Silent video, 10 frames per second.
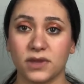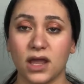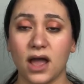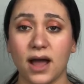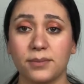
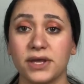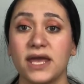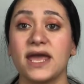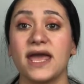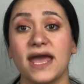app,
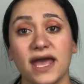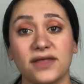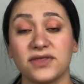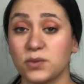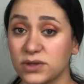and
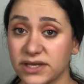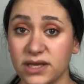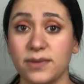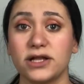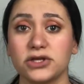they will
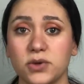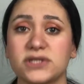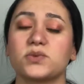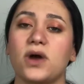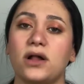email you as
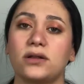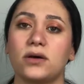well